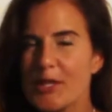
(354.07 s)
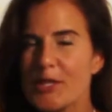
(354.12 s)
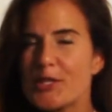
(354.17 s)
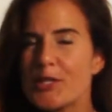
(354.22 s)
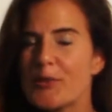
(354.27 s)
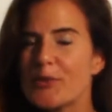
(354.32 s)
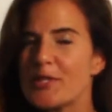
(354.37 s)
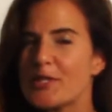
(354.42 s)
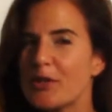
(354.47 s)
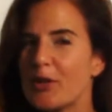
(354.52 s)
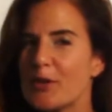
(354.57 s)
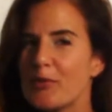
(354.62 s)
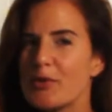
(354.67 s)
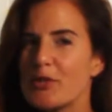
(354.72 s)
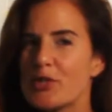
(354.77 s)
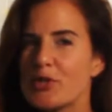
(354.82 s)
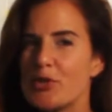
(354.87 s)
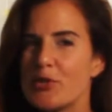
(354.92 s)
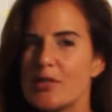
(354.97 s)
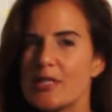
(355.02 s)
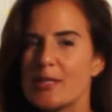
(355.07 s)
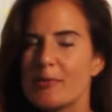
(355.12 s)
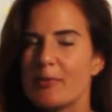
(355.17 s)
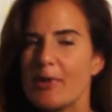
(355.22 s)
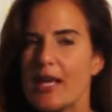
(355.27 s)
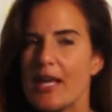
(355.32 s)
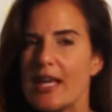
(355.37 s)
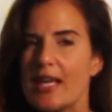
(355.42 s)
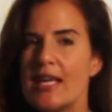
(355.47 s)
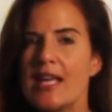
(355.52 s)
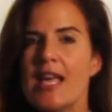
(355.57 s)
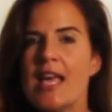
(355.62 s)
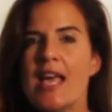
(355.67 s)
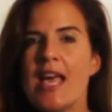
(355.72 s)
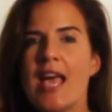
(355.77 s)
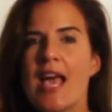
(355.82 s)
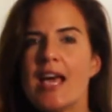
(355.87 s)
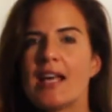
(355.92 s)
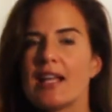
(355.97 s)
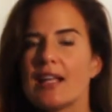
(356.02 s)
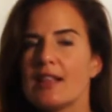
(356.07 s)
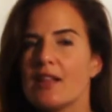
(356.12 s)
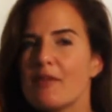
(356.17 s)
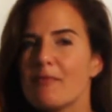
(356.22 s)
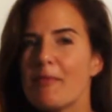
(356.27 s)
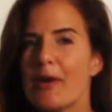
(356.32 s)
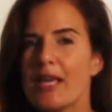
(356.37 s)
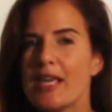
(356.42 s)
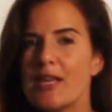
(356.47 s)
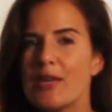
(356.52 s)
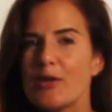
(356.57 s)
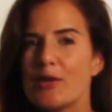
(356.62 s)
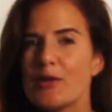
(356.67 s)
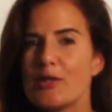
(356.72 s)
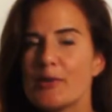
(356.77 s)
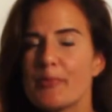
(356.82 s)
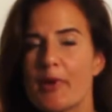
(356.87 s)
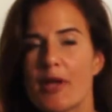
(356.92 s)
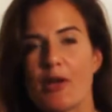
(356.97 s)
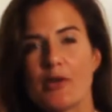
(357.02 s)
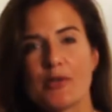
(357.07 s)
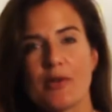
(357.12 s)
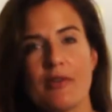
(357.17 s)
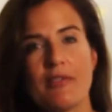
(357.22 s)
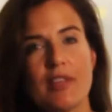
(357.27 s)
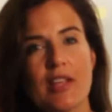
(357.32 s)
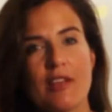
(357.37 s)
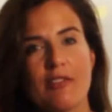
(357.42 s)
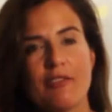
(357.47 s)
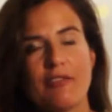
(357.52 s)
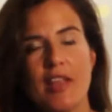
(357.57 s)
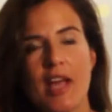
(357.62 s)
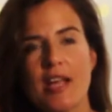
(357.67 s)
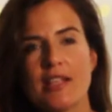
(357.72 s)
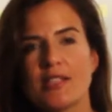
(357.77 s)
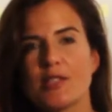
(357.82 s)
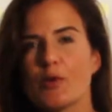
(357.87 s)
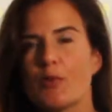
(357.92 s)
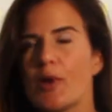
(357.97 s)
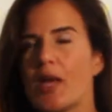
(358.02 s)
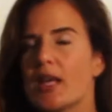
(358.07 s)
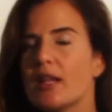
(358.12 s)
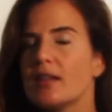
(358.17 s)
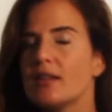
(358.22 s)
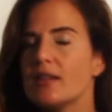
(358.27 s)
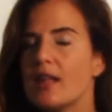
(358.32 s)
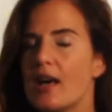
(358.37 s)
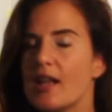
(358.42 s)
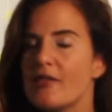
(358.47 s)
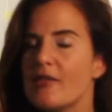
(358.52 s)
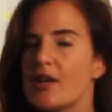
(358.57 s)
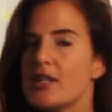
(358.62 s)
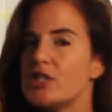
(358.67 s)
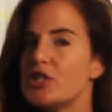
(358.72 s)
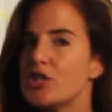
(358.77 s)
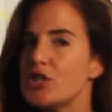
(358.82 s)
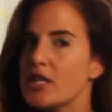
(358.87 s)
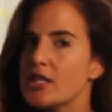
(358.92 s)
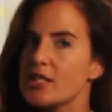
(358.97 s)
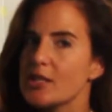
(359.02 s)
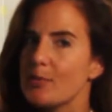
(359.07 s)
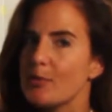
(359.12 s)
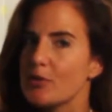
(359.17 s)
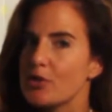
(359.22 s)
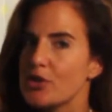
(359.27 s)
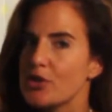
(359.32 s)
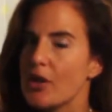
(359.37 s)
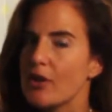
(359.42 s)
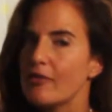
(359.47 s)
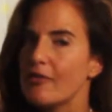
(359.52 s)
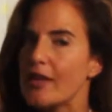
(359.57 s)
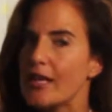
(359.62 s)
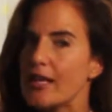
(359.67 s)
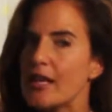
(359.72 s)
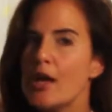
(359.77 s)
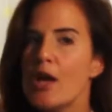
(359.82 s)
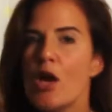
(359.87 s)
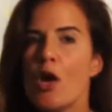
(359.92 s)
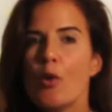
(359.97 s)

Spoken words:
So we started with shoe display, and I love my heels, but I also have a lot of flats, so we had a lot of adjustable shelving